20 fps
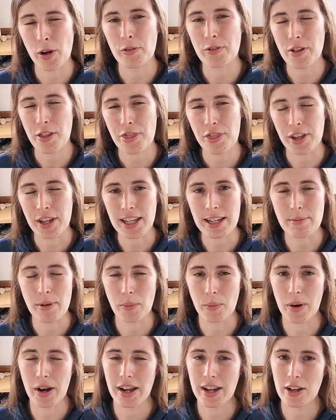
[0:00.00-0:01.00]
rather than thinking
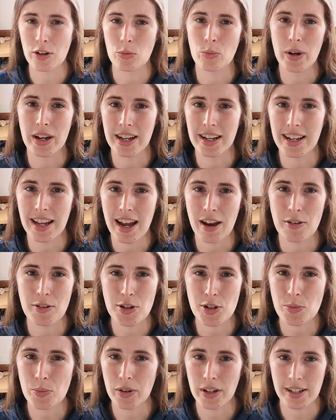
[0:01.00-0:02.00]
about what I could win I
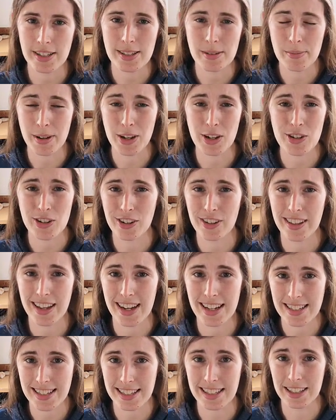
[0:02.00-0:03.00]
just wanted to make sure that
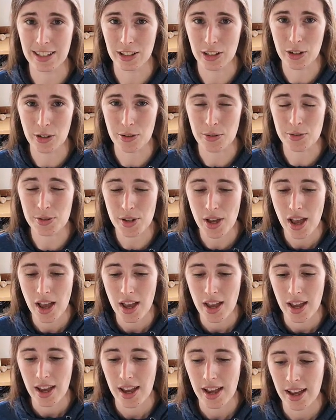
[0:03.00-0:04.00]
I didn't lose
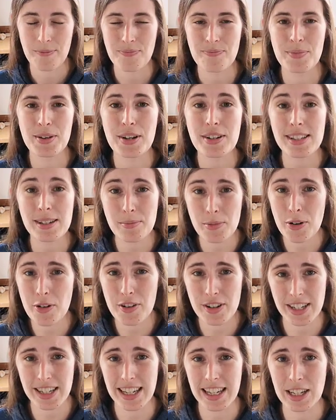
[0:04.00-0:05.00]
because I'm
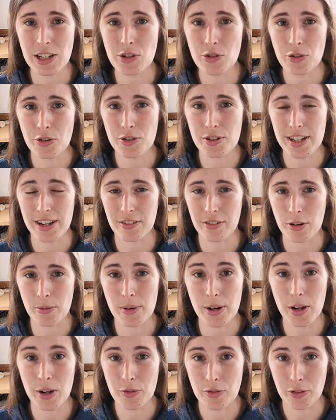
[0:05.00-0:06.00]
already in drawdown on
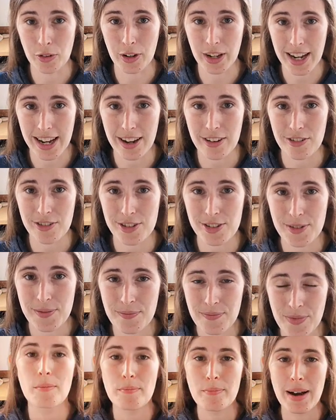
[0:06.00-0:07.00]
my overall account,
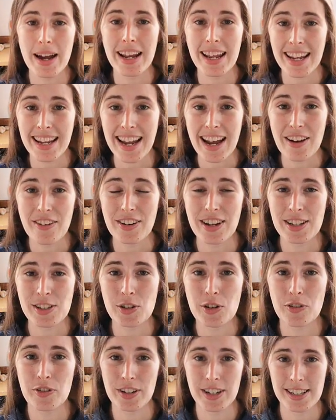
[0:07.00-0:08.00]
my account is
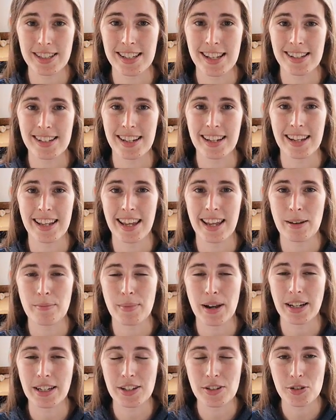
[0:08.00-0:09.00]
currently sitting in
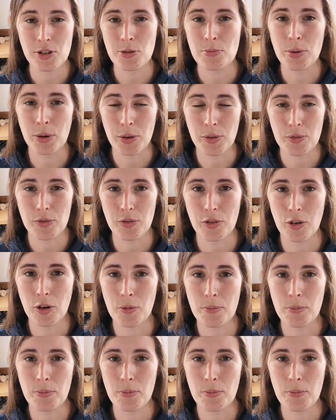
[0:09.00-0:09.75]
minus 2.4%